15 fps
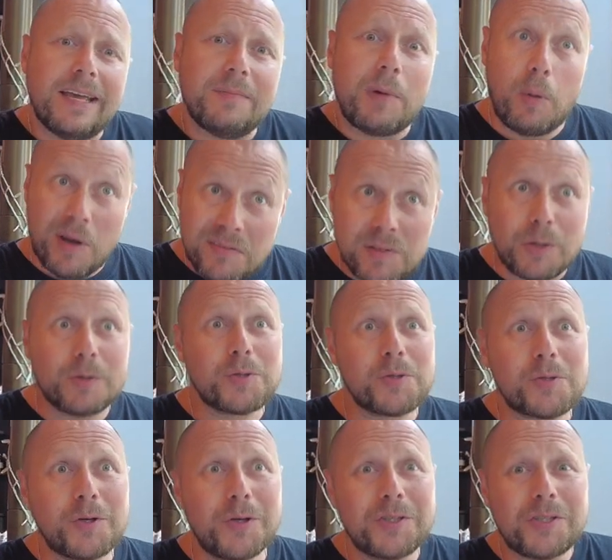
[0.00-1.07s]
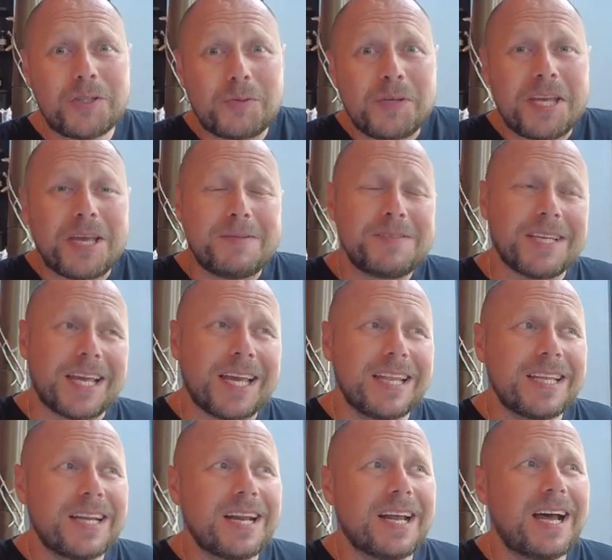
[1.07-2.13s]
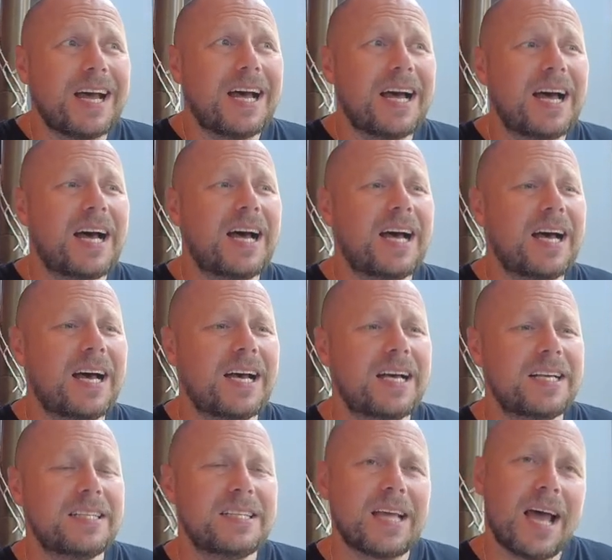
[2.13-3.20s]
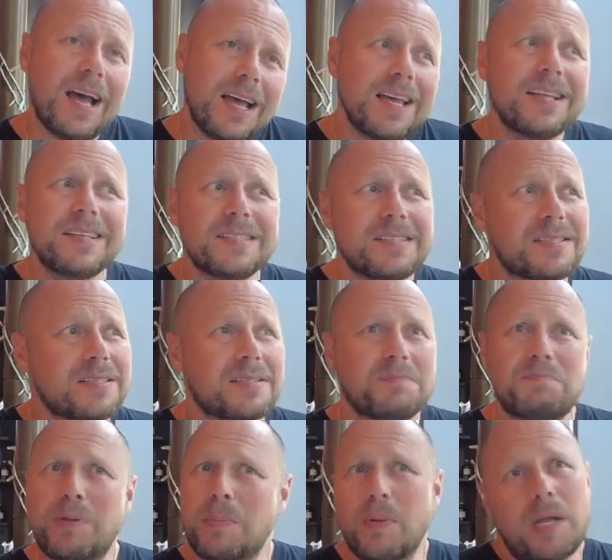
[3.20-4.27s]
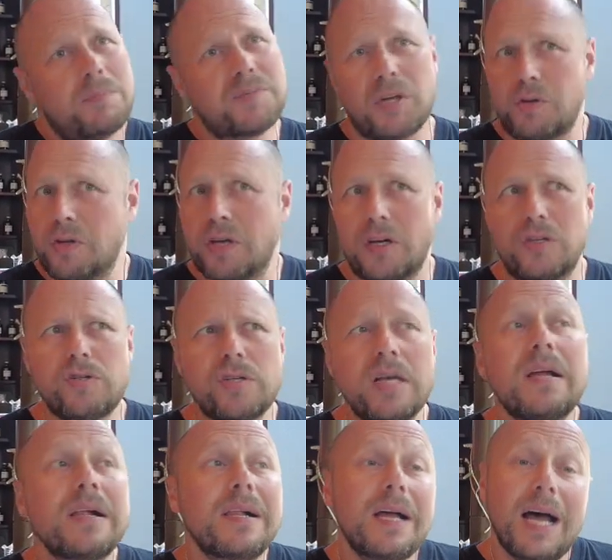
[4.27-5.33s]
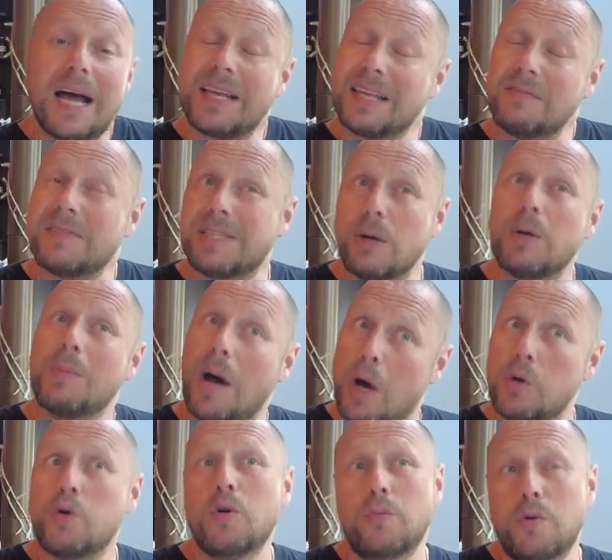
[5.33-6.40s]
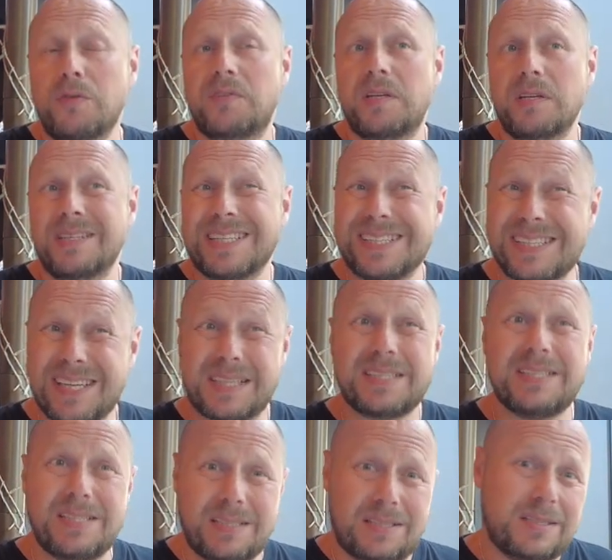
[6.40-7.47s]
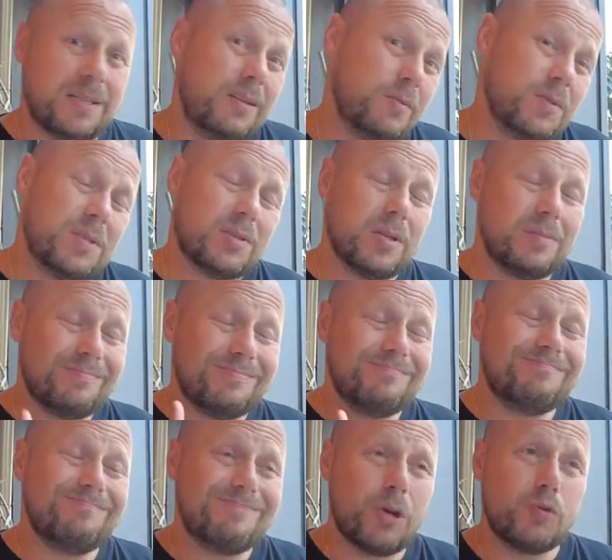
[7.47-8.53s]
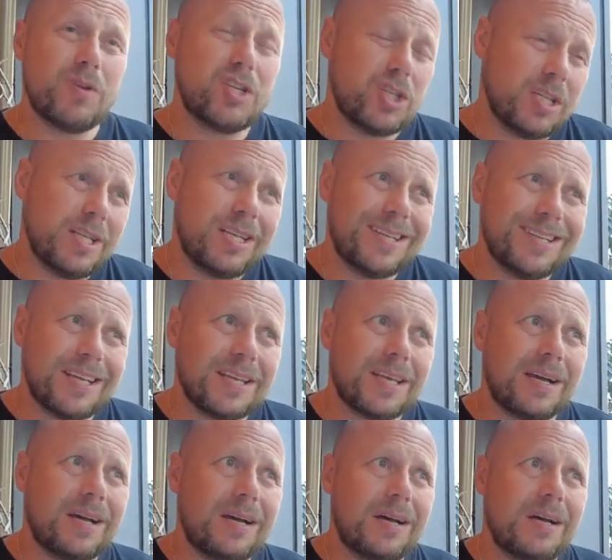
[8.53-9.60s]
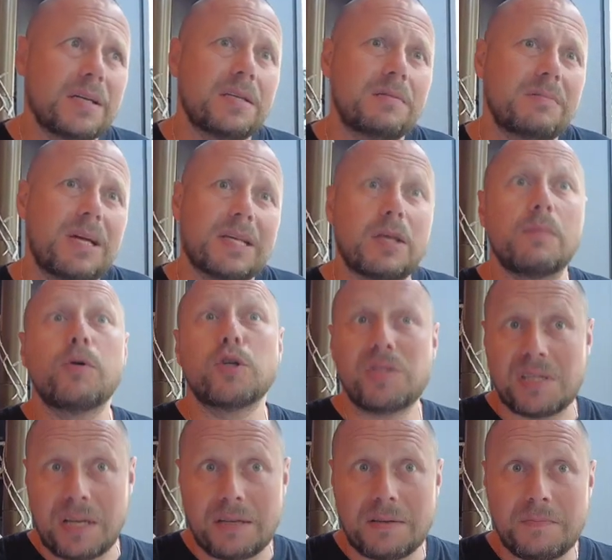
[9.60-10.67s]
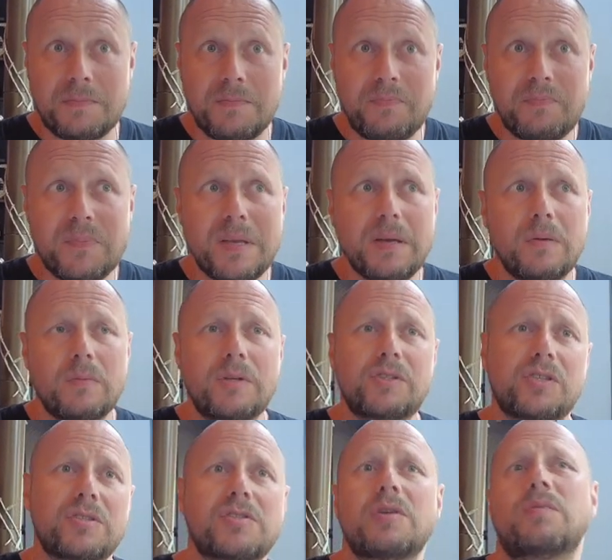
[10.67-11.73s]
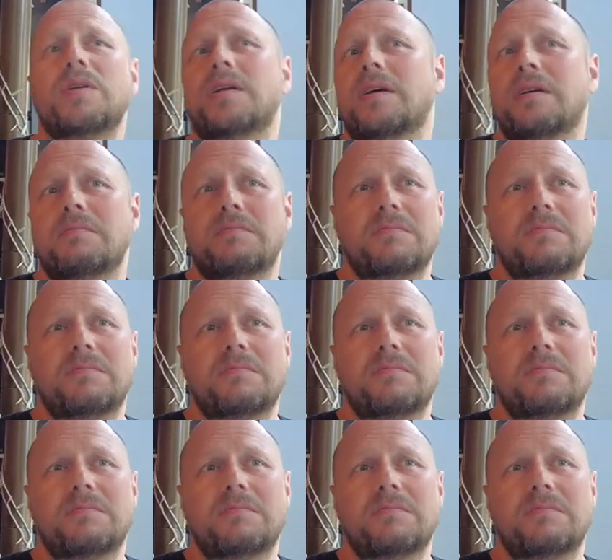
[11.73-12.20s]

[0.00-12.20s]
my wife's also Scottish. We came together, and I there's people up and down the country. I can even tell you, my uncle moved here in the 60s and he was originally like a, a kibbutznik, yeah. which is someone that